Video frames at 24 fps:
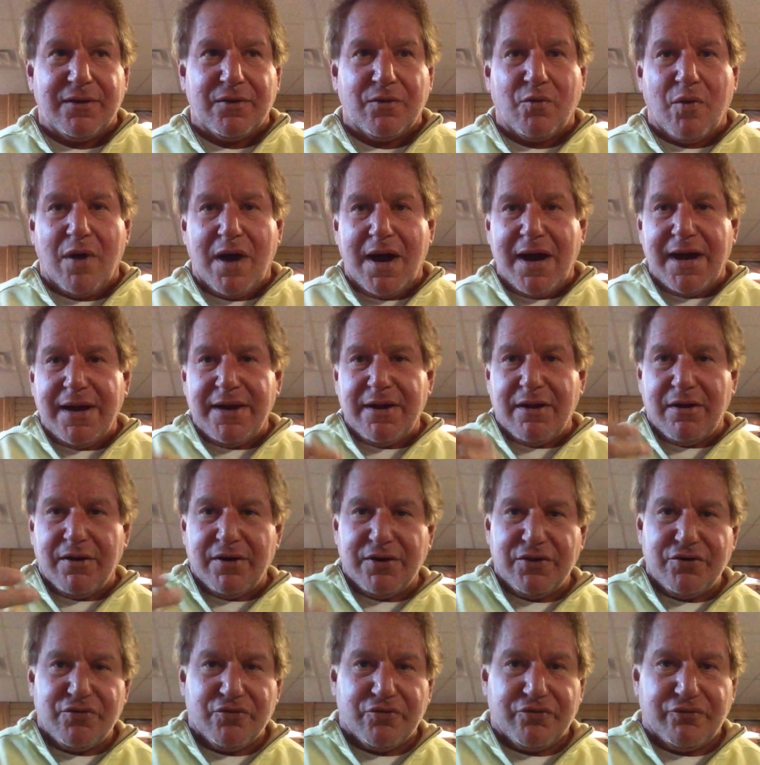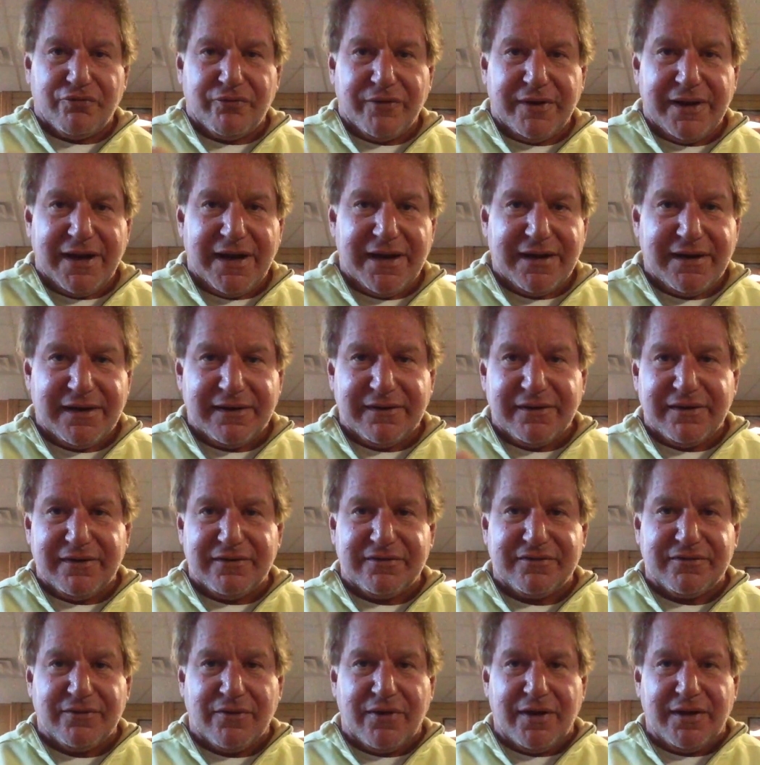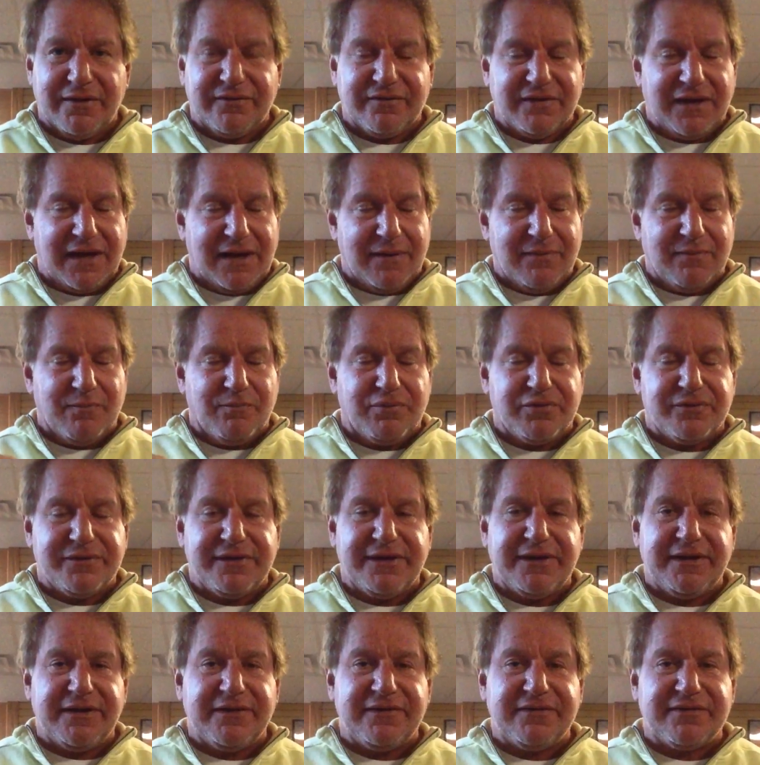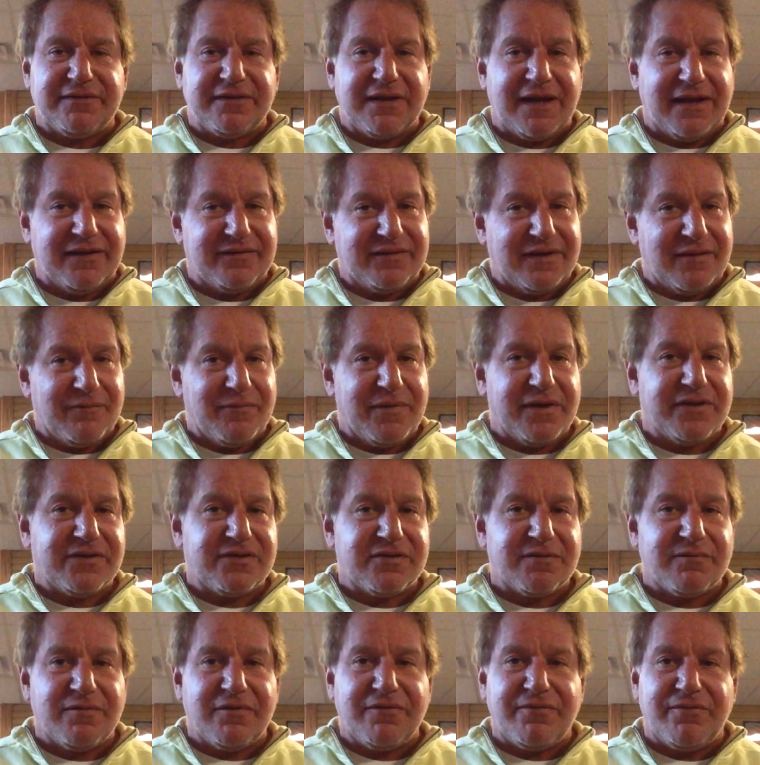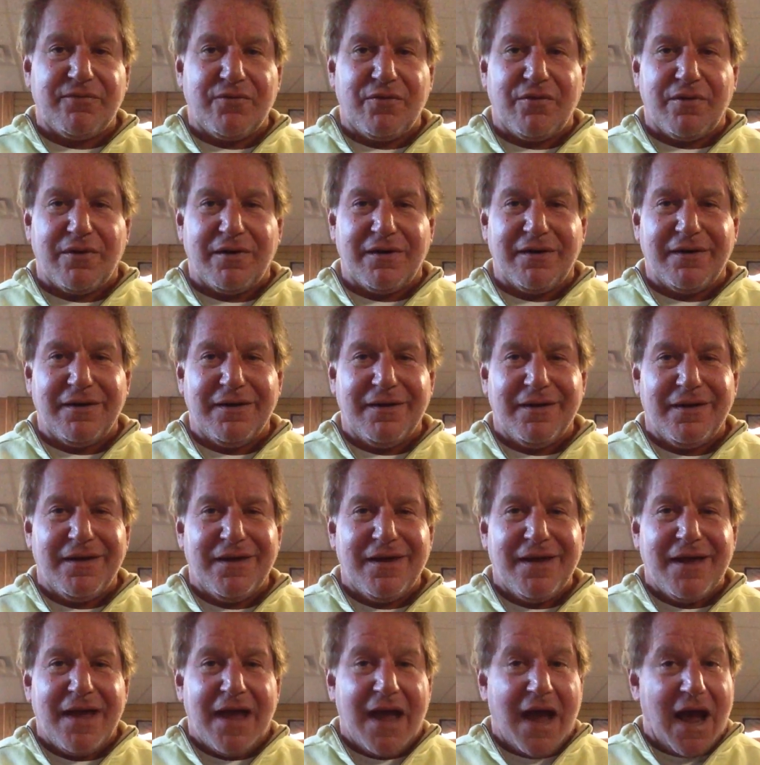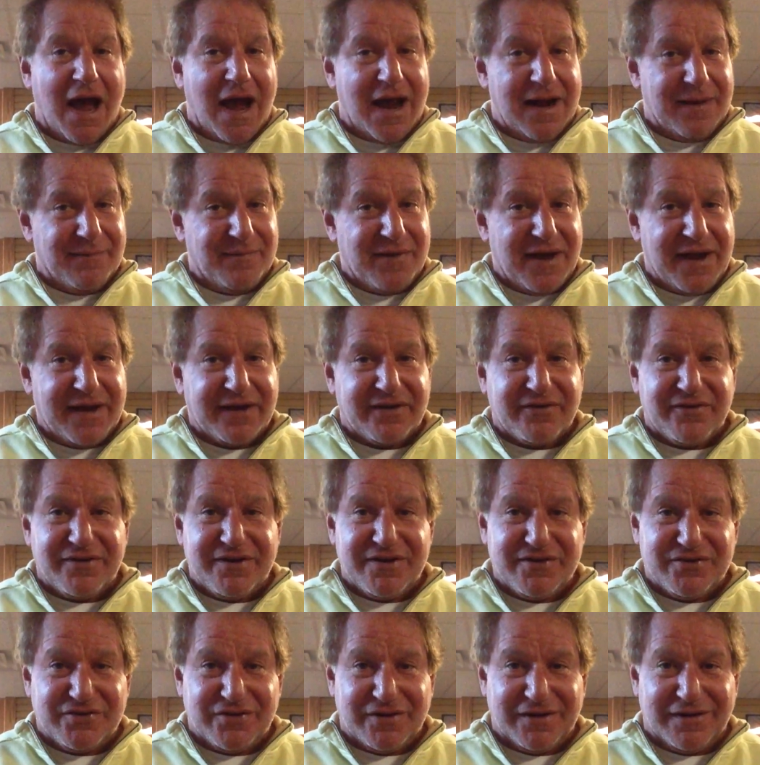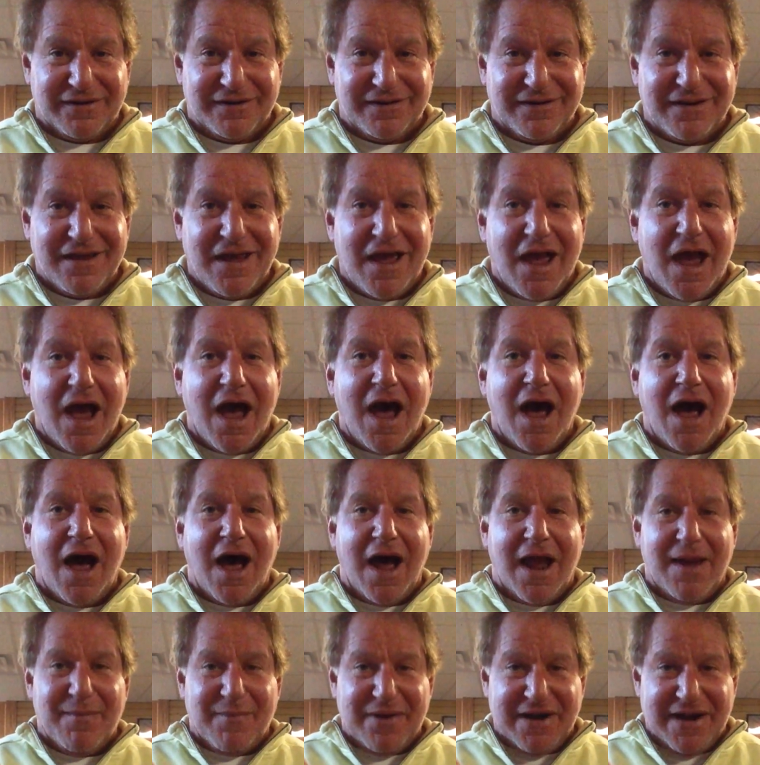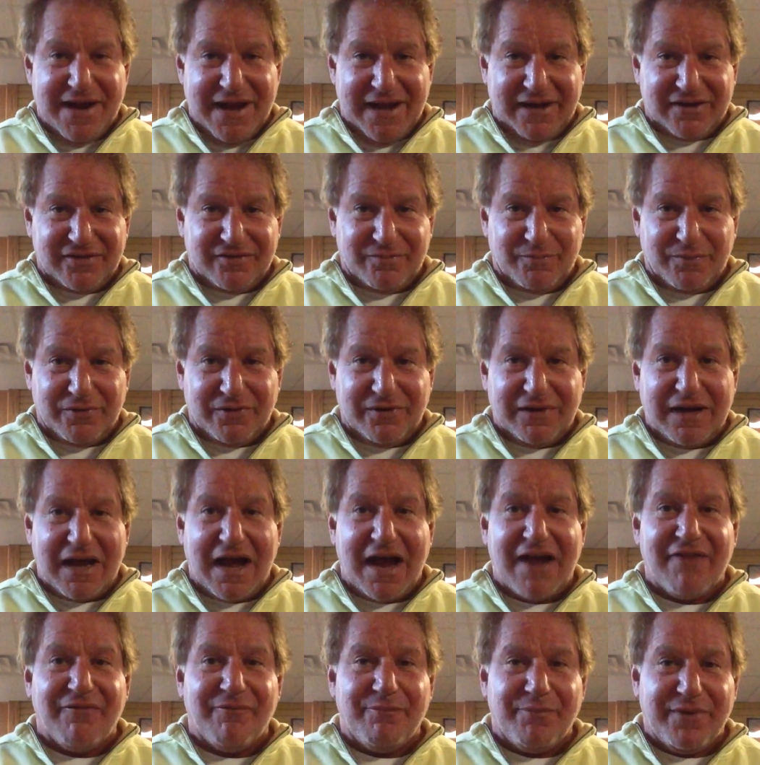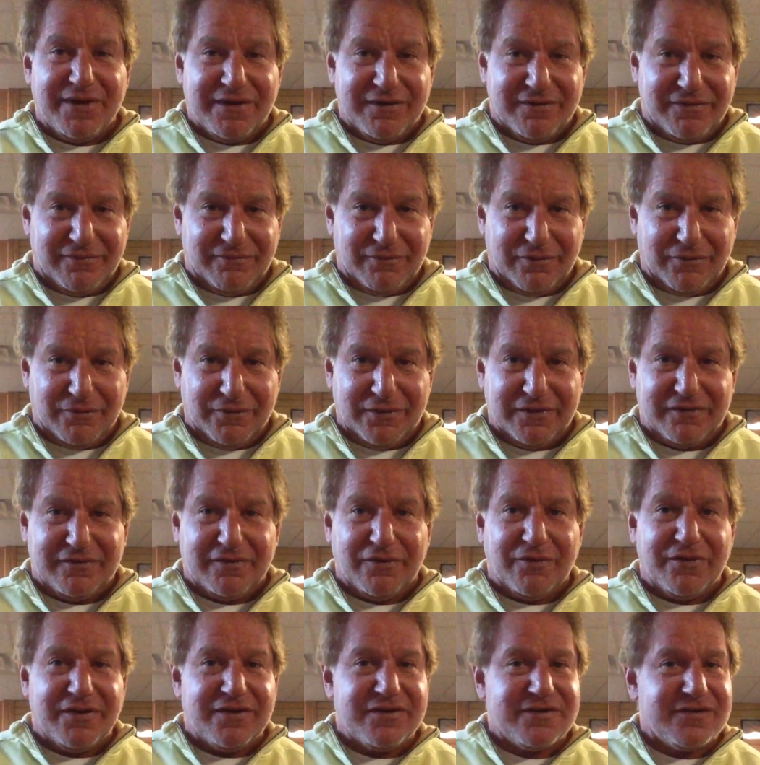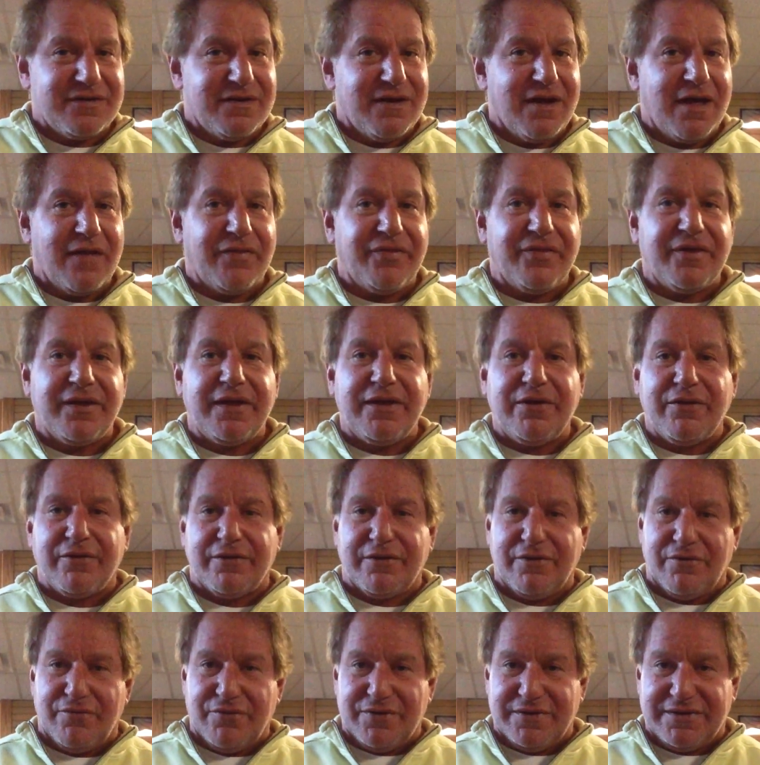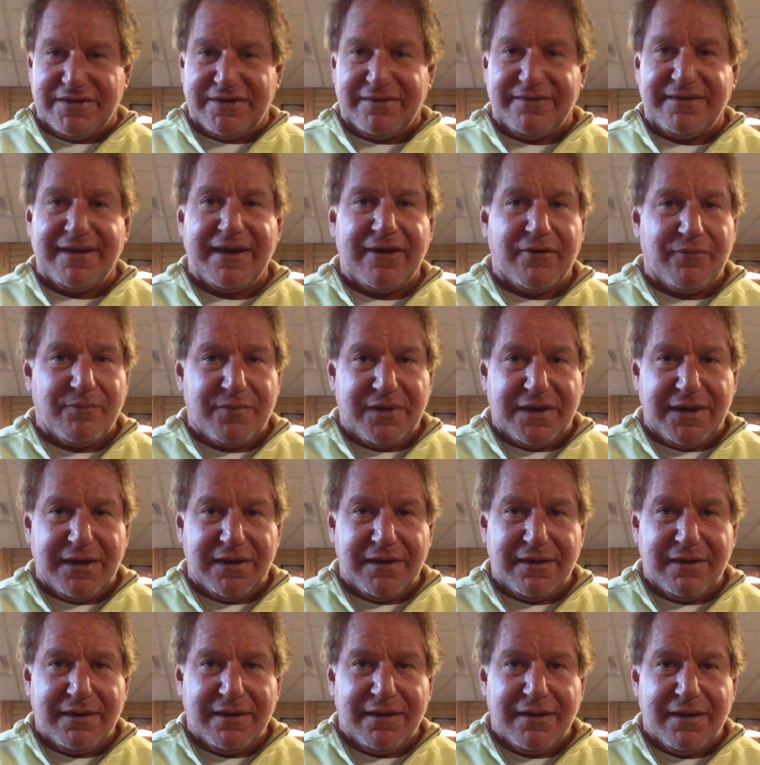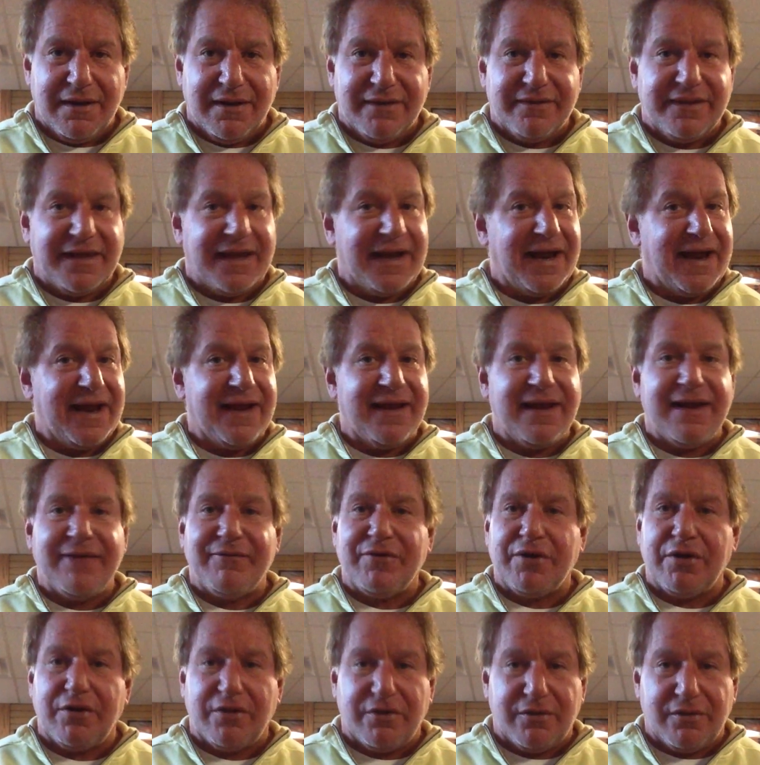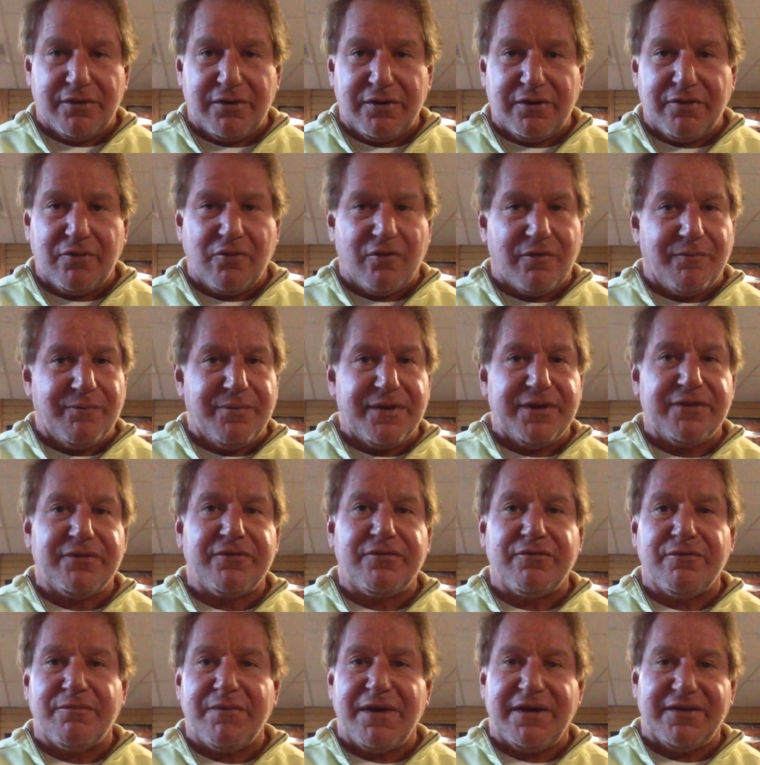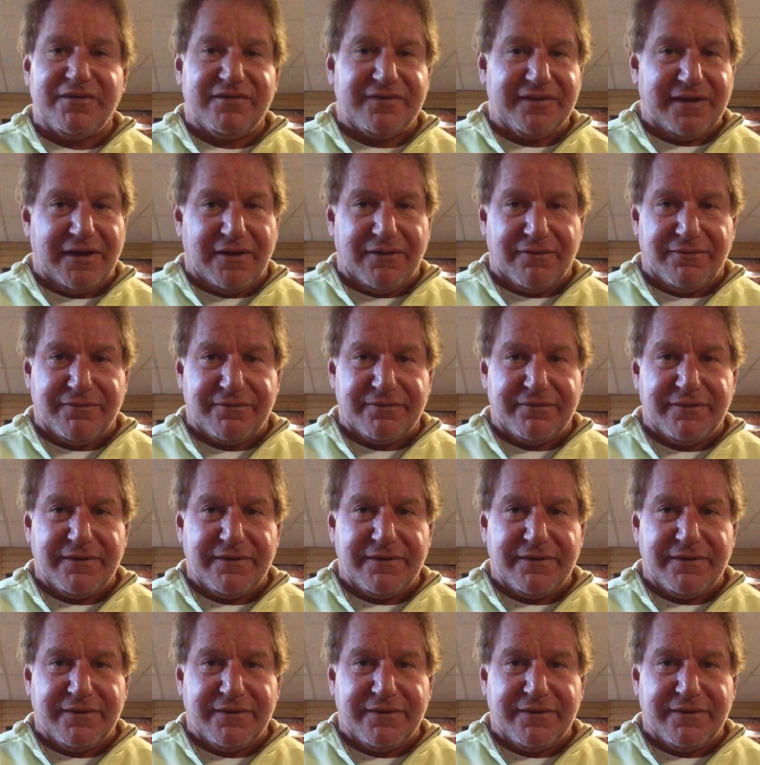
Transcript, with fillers: Why are you creating these thoughts? And please, as I mentioned before, I am not a clinician. I'm an expert. I've been through it. So there's nothing you're going to tell me that I haven't heard or been through myself.